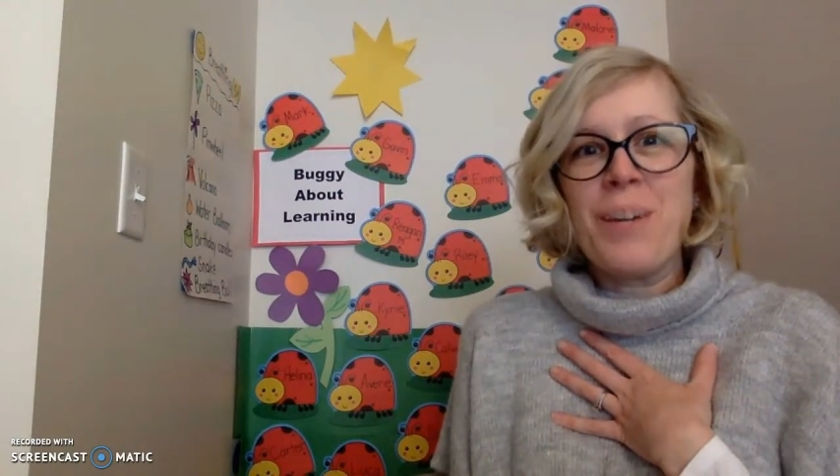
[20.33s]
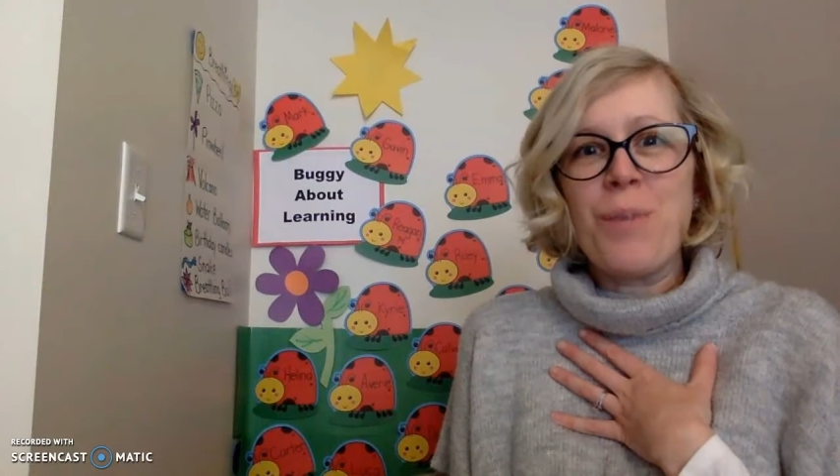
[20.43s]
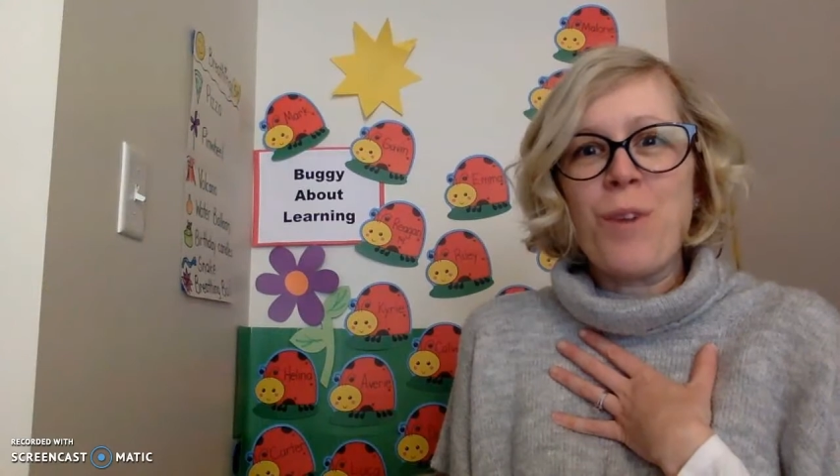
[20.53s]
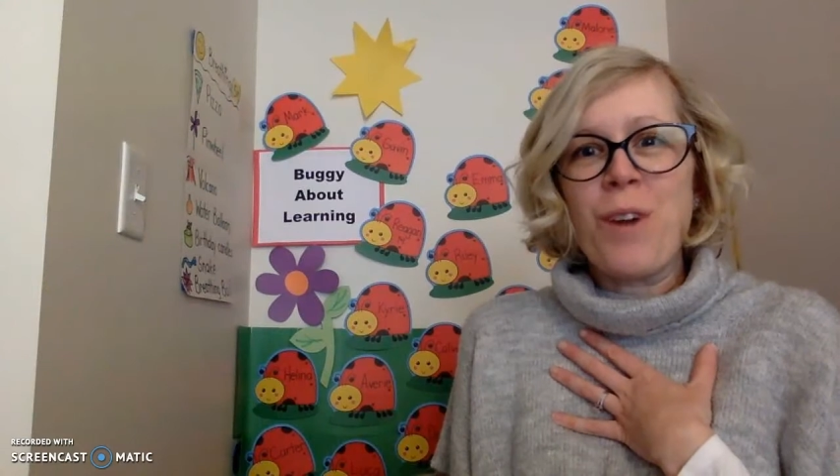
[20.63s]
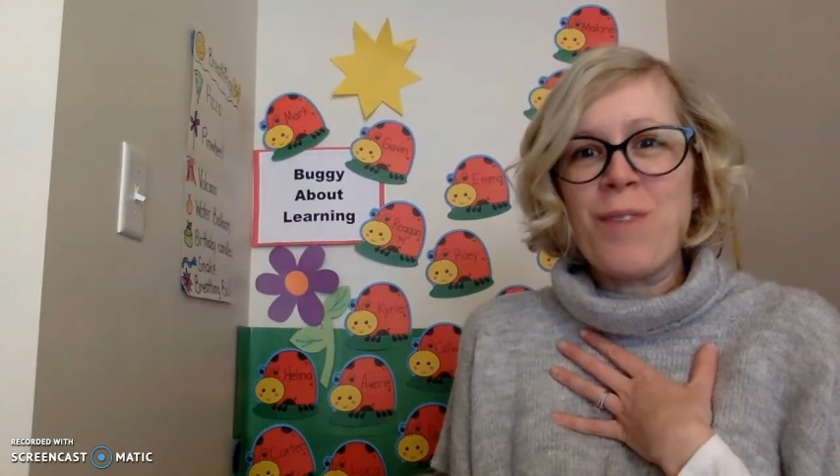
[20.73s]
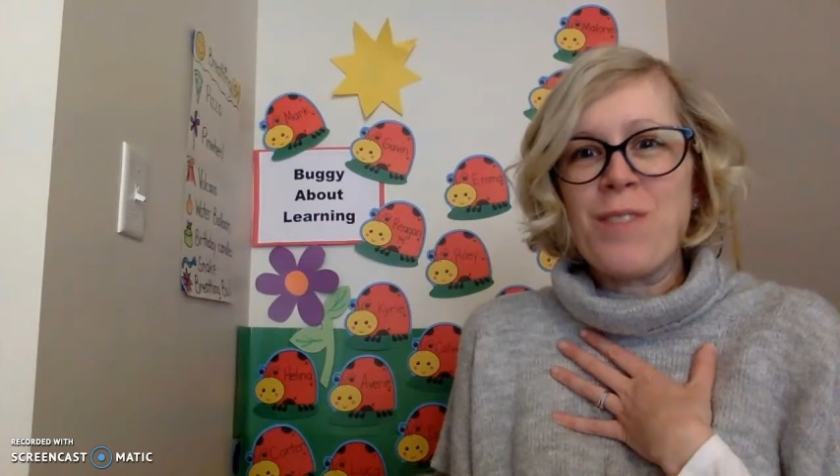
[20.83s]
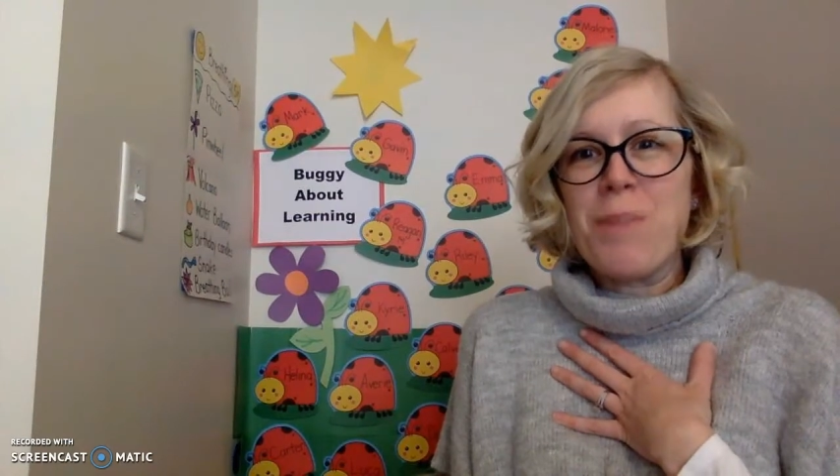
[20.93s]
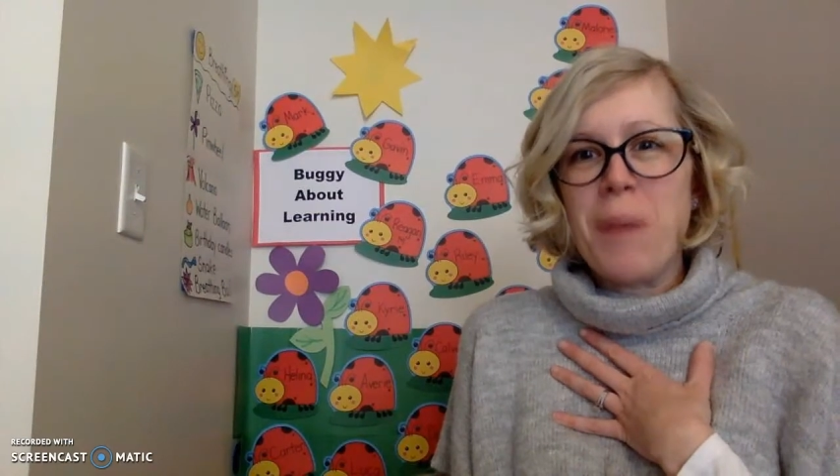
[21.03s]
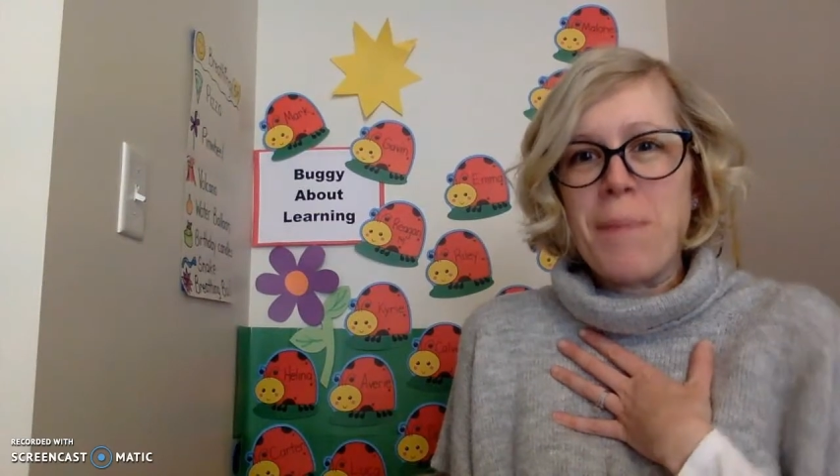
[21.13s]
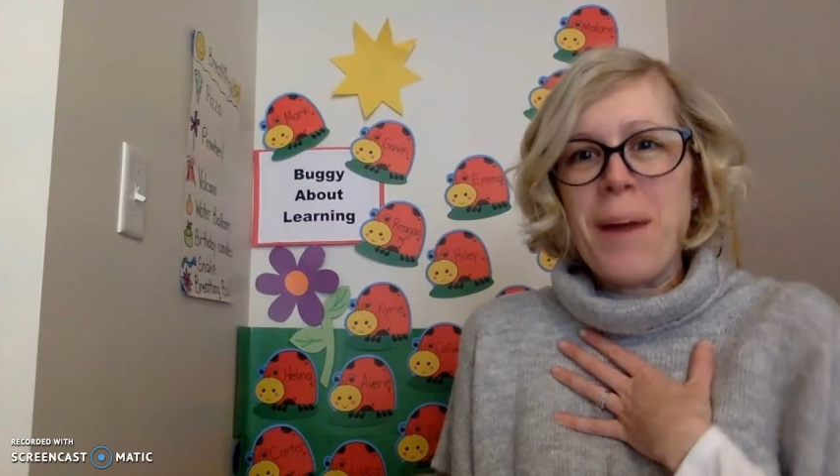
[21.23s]
It warms
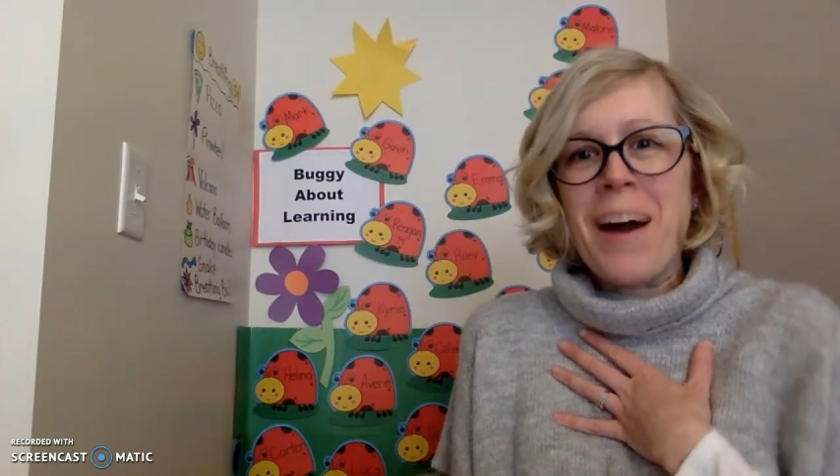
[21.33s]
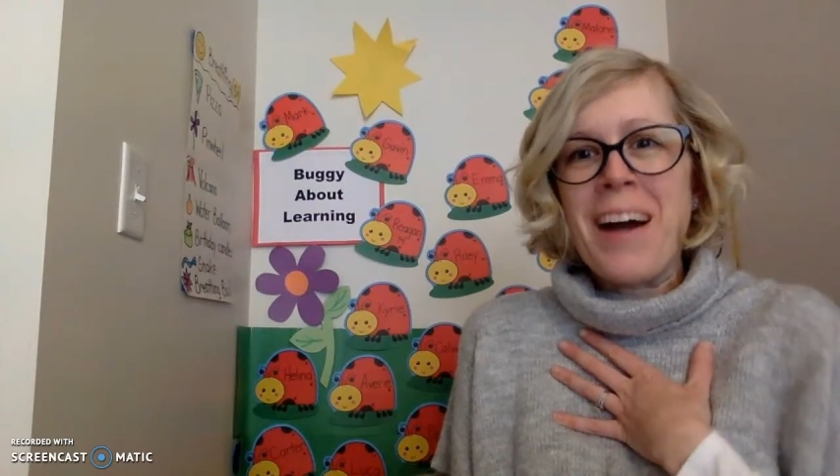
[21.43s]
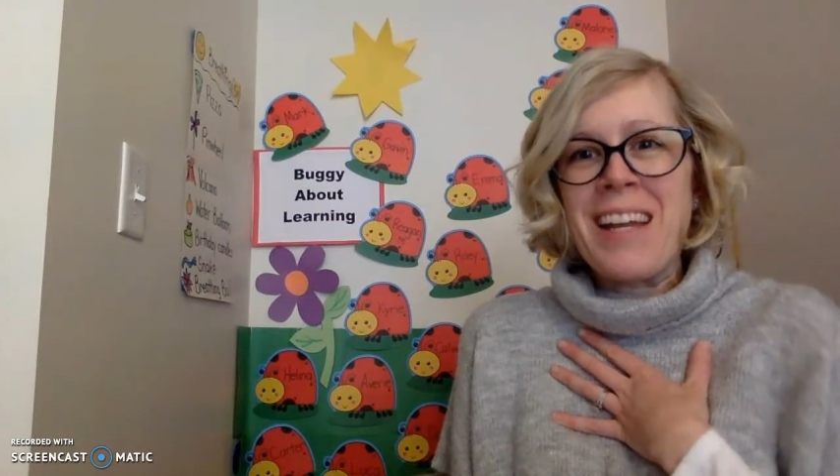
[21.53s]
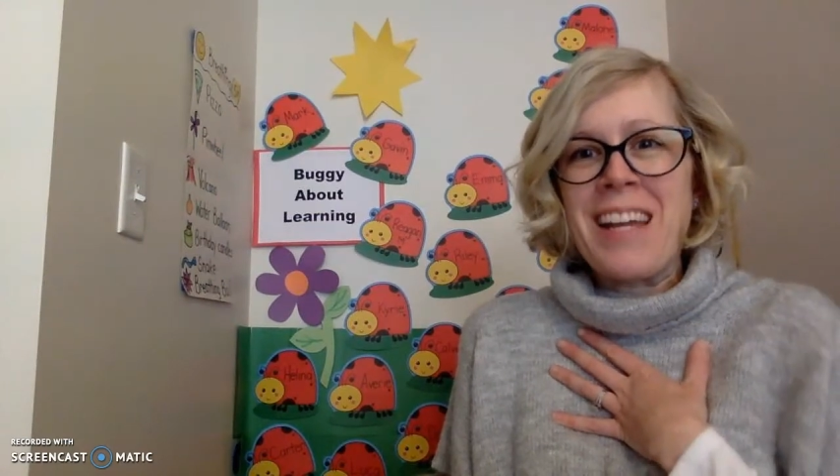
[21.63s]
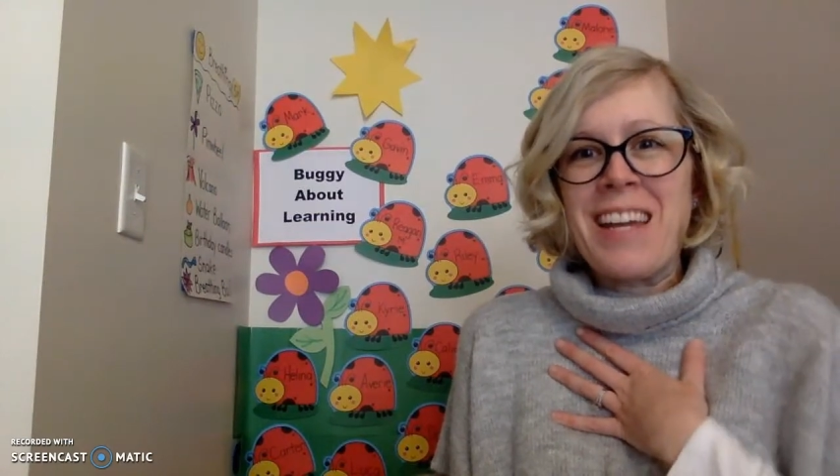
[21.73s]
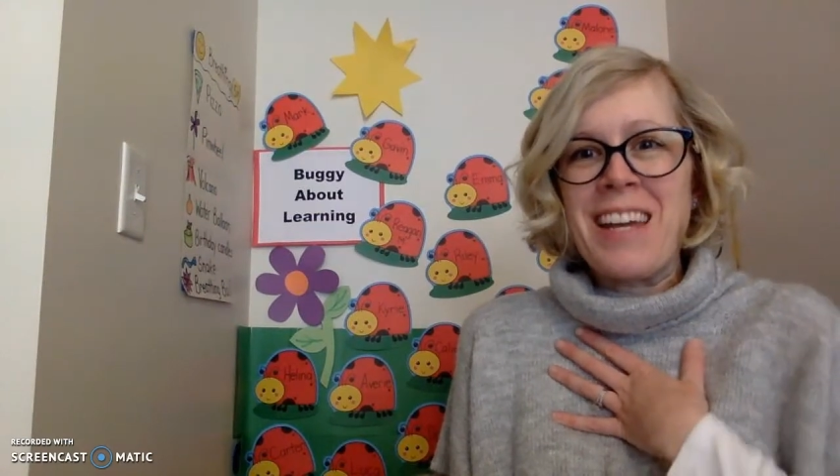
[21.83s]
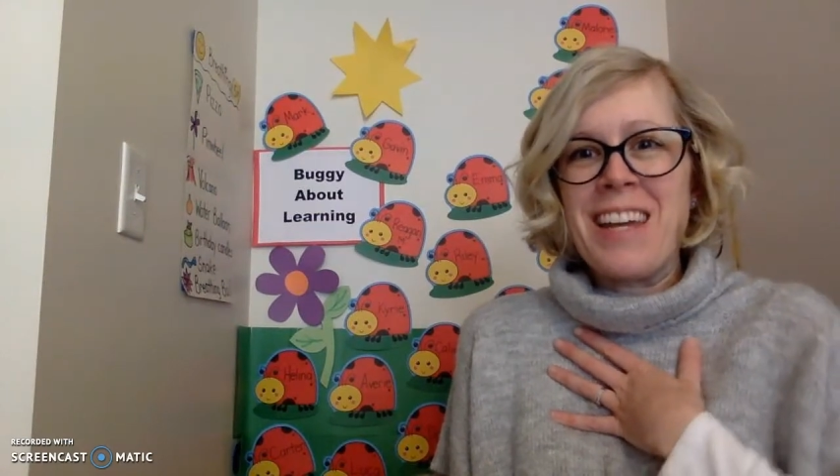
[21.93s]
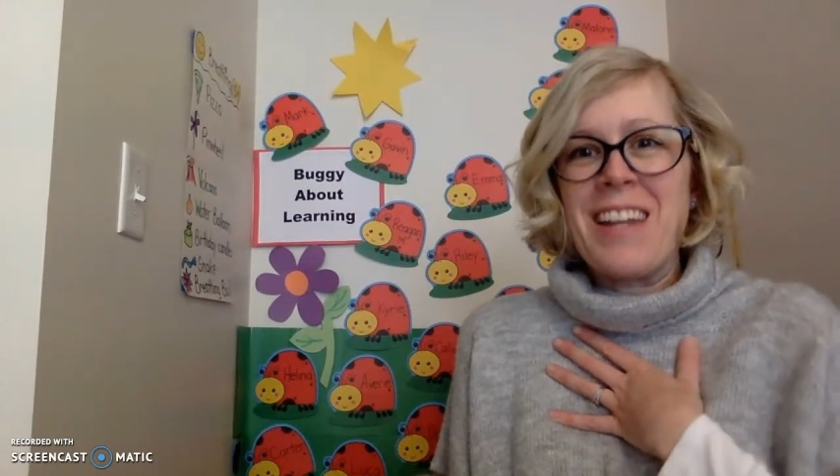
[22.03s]
my body.